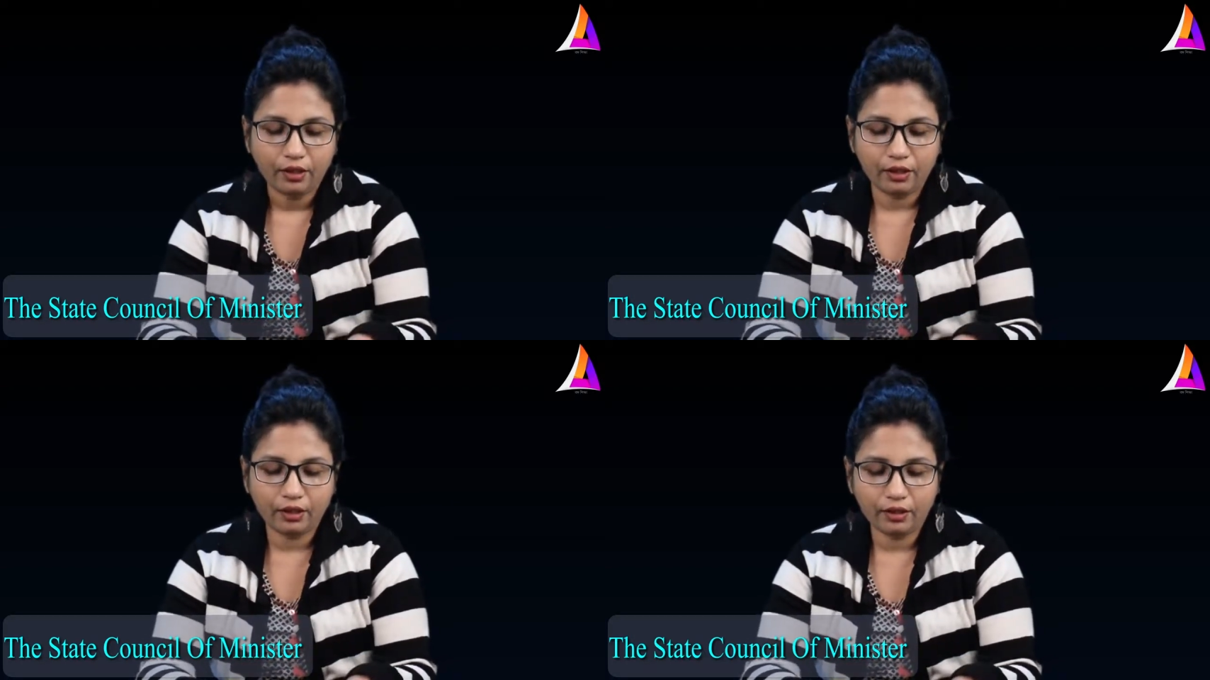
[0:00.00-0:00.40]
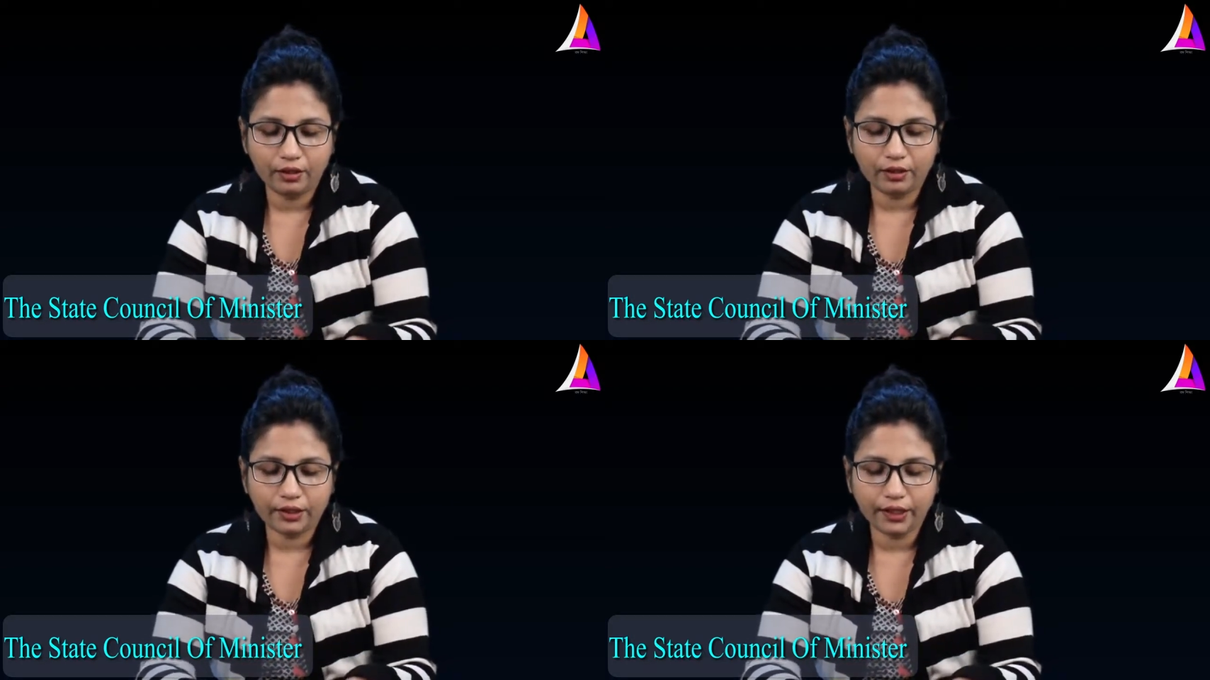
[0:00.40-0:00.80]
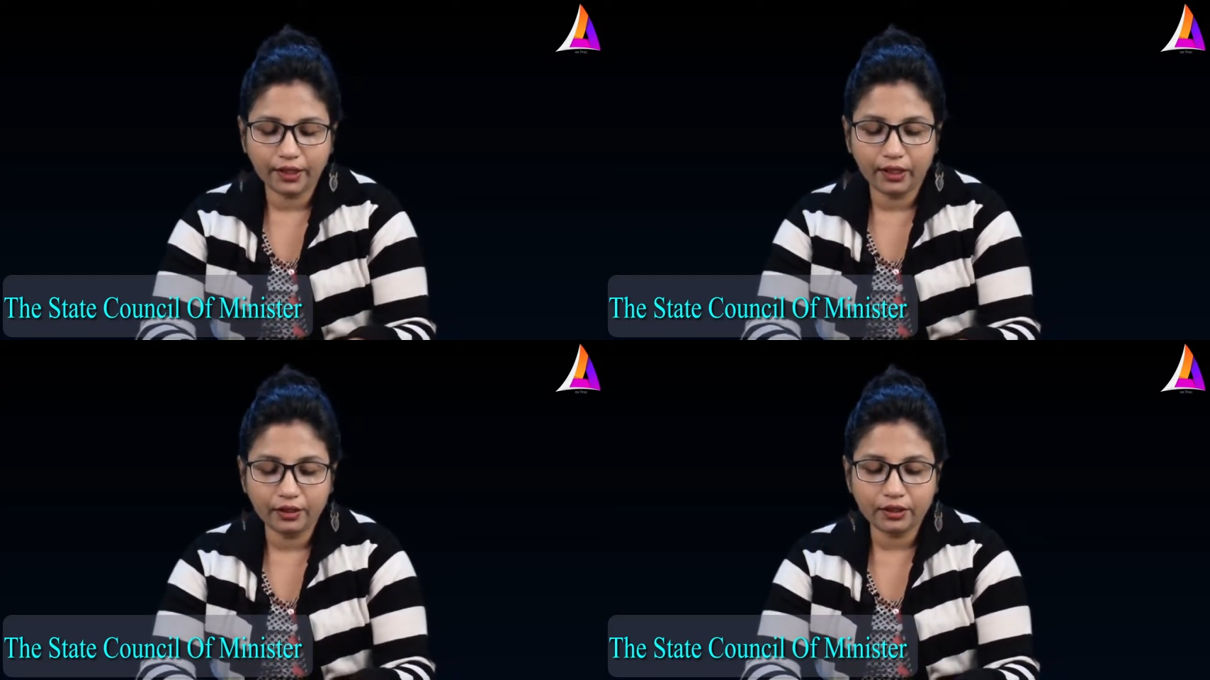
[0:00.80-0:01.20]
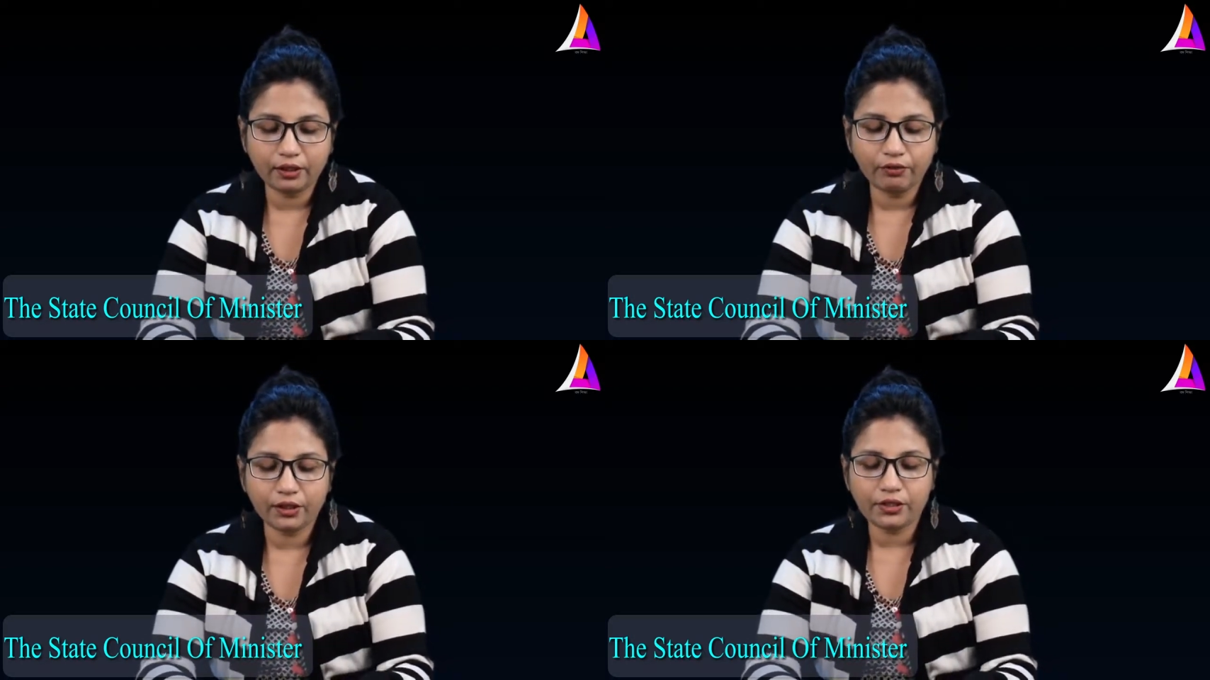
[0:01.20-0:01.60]
That
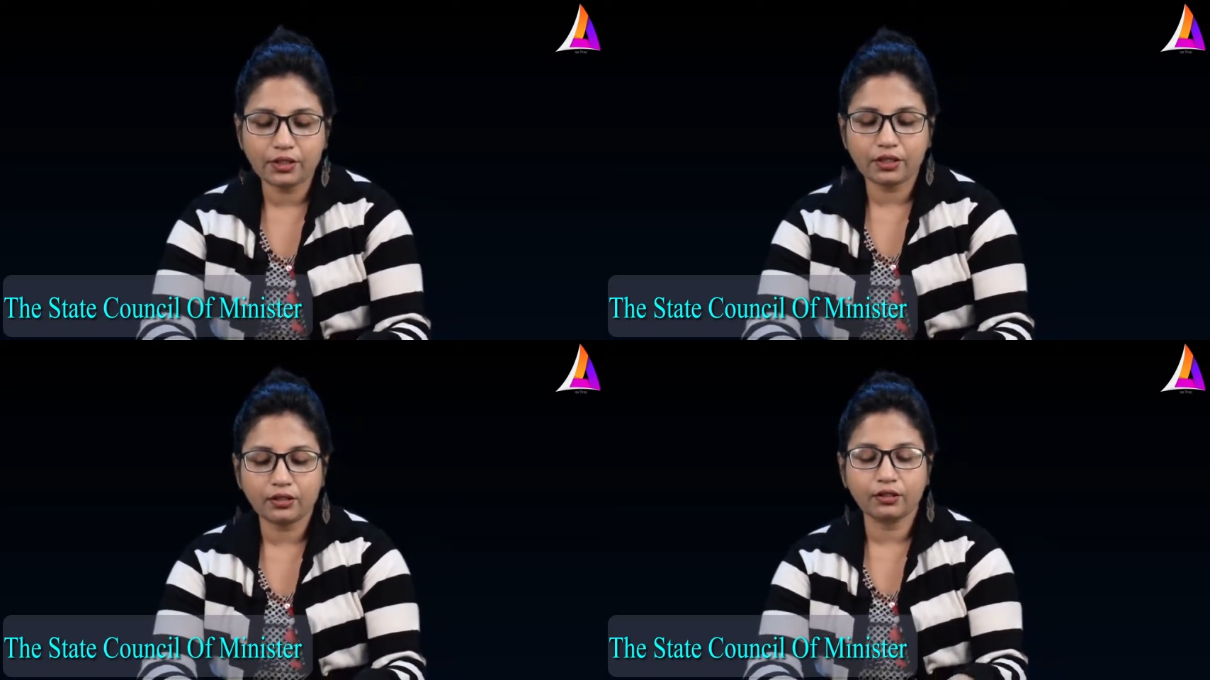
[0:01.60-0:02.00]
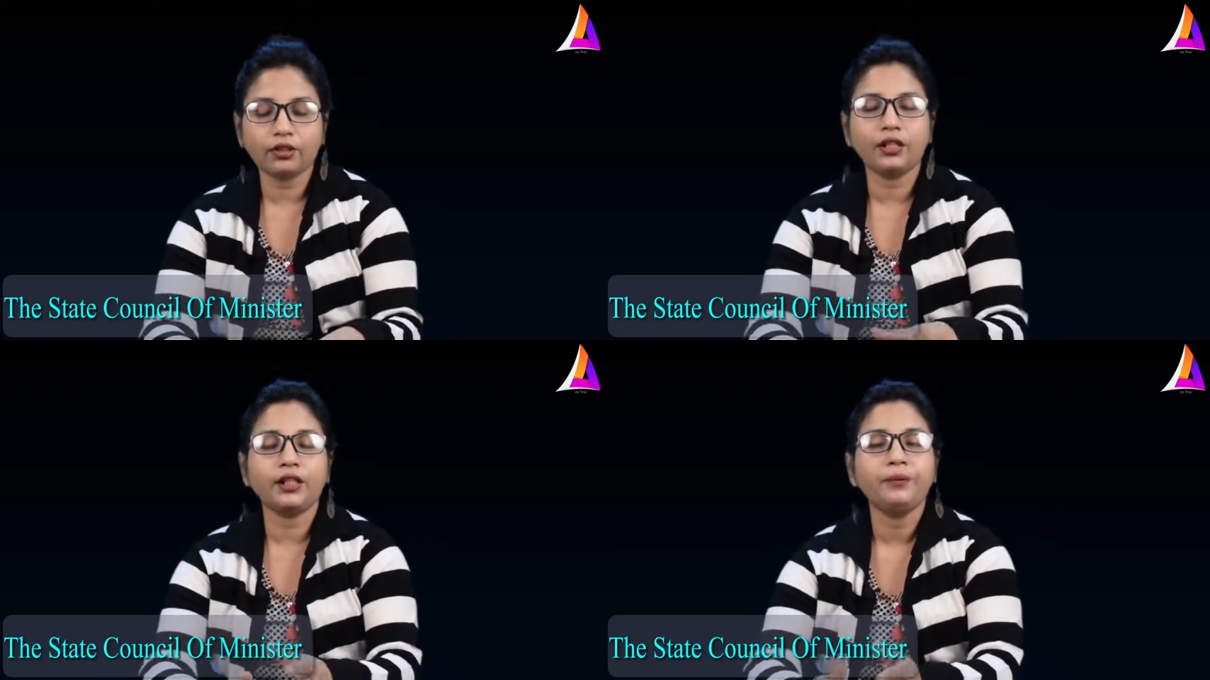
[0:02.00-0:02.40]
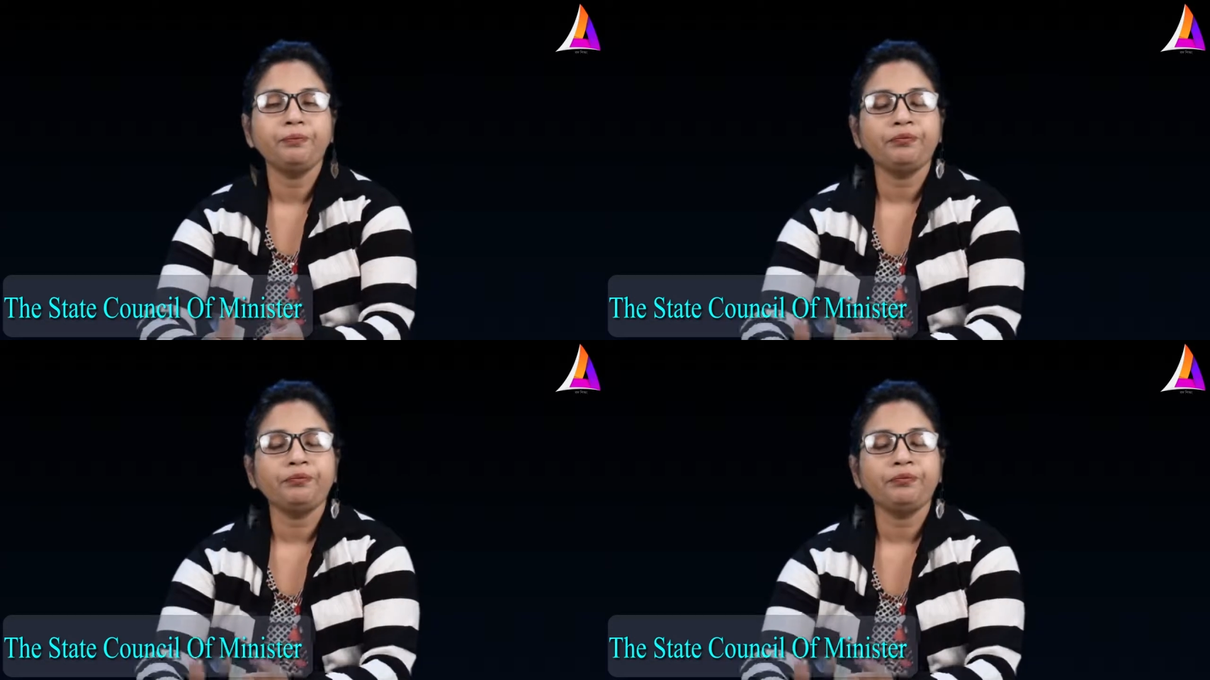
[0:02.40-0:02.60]
Article 163